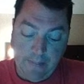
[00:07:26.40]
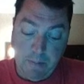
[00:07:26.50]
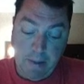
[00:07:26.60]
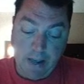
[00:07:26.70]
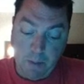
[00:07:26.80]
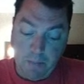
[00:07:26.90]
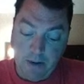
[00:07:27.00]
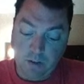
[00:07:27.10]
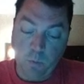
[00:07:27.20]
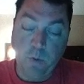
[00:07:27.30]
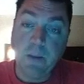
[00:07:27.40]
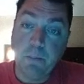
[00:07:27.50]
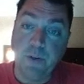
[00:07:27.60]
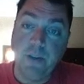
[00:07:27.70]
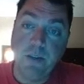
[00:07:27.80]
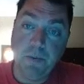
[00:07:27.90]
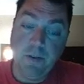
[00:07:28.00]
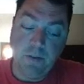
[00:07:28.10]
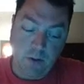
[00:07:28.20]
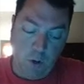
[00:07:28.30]
They may come in as willing
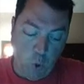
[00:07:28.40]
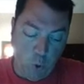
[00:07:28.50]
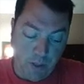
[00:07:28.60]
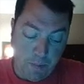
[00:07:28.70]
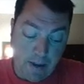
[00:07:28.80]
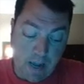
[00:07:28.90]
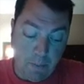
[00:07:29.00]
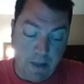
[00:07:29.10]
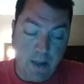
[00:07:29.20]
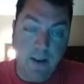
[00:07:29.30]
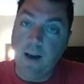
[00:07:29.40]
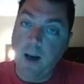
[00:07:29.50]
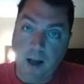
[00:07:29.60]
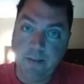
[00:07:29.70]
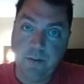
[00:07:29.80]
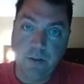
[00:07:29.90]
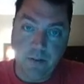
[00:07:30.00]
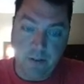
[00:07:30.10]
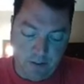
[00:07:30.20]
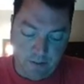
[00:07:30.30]
participants, or they may come in a
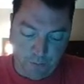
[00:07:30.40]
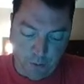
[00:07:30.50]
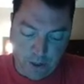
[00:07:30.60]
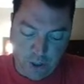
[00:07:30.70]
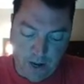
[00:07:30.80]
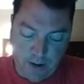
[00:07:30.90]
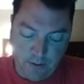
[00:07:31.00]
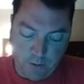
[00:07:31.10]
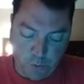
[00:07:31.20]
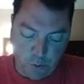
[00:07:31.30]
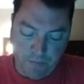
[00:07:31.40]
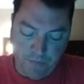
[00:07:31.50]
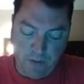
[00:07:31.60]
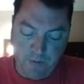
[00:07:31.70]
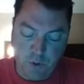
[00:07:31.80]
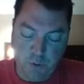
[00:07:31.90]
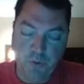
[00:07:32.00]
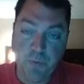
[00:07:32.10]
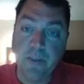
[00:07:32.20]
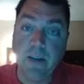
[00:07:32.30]
hostile, disenfranchised group of
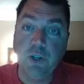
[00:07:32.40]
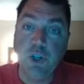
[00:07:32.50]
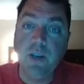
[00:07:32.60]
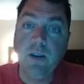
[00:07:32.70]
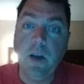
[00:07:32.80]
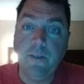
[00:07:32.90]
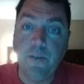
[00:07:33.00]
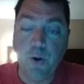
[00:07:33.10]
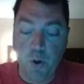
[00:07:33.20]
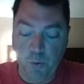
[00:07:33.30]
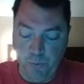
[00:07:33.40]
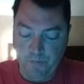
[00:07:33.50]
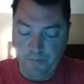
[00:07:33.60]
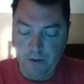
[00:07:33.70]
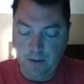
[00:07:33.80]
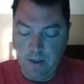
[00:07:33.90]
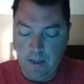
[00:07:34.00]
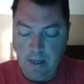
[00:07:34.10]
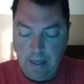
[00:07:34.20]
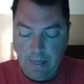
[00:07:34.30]
individuals with an agenda of their own.
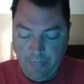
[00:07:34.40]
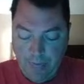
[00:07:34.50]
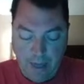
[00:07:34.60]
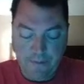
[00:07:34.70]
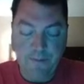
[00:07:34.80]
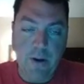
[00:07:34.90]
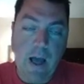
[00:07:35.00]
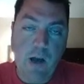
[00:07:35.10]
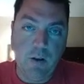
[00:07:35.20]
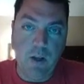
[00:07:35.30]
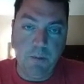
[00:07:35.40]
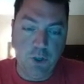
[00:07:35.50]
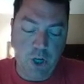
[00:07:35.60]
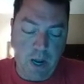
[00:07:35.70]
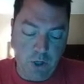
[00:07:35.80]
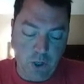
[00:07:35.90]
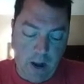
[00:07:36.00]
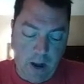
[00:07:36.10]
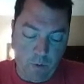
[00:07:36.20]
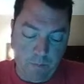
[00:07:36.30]
That very outcome could change
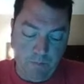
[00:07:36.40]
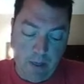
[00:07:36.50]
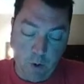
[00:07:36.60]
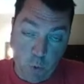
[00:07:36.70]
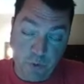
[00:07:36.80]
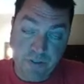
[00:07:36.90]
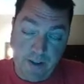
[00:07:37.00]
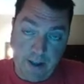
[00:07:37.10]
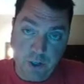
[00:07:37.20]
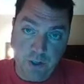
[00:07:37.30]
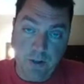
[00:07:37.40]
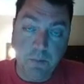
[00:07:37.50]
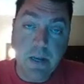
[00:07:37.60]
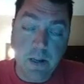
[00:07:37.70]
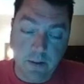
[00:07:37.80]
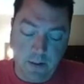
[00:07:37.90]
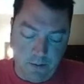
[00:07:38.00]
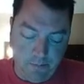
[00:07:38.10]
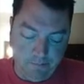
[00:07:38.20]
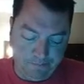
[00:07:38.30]
our course of action immediately.